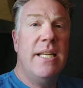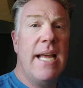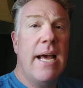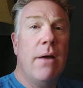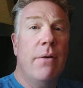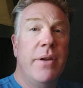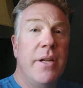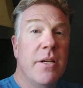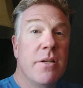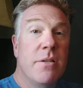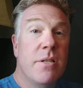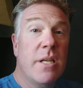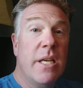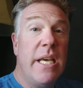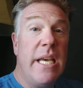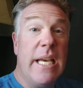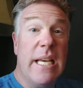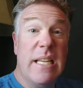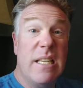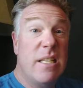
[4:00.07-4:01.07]
downhill
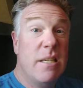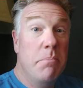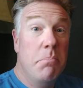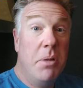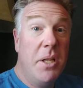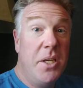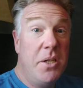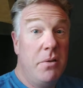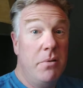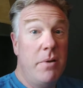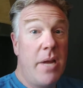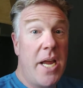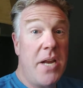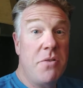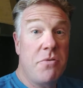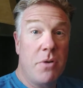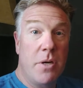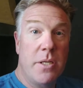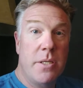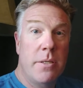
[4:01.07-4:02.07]
ski. It's simply too
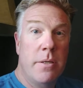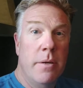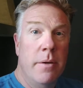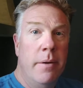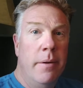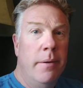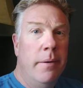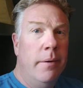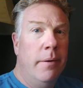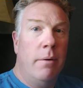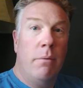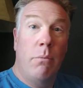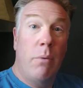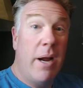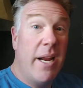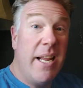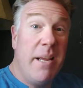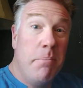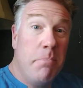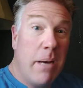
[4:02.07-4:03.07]
dangerous.
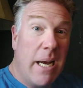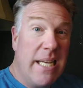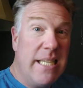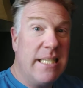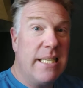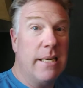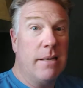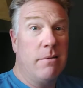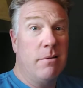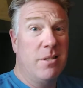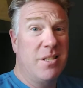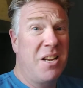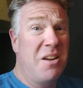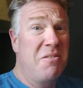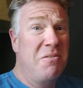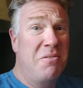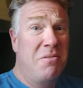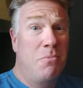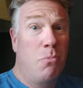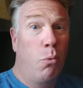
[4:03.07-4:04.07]
Riding bicycles
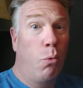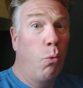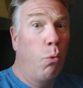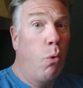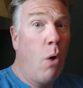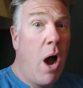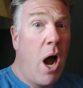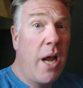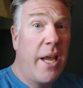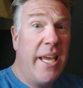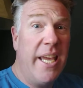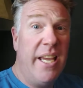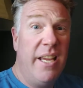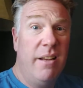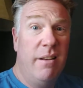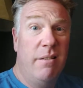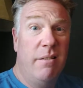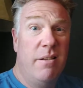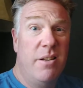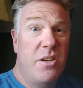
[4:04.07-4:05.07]
on
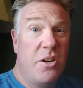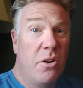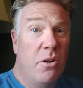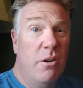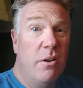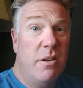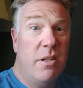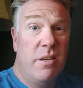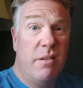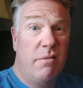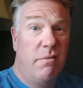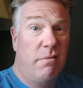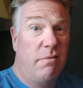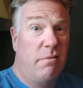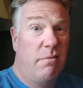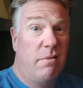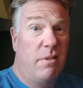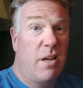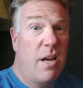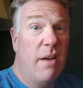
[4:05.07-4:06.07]
rocky, dirt
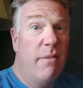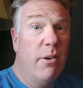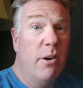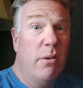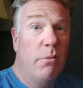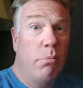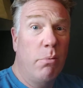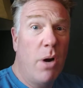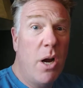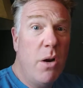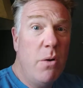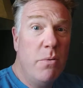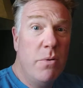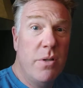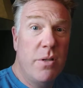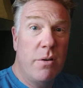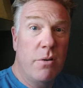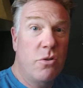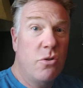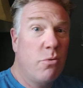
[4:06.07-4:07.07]
covered
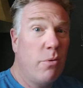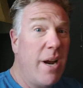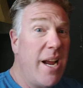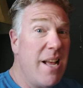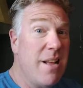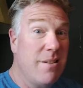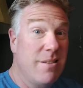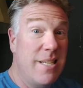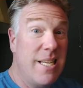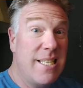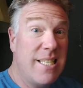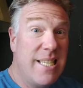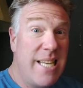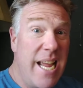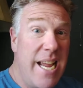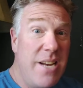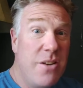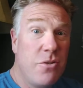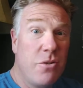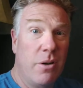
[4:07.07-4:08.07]
roads or trails, that's
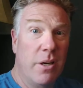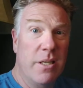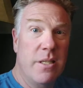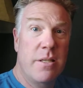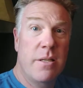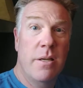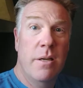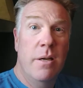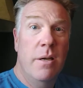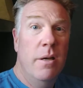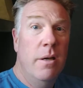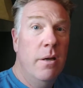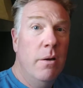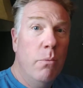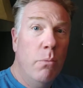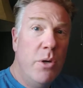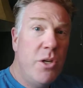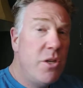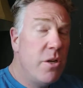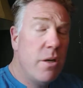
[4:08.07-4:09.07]
dangerous.
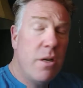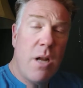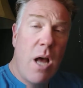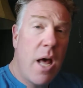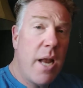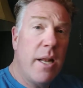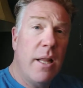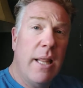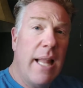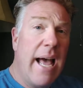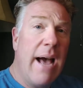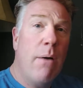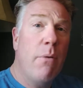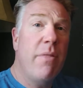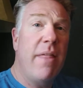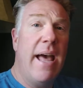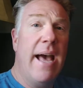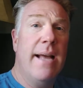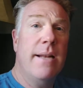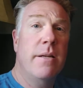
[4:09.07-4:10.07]
We should not allow
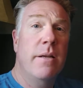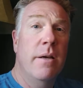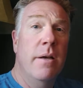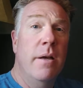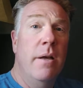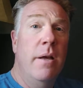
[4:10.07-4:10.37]
that.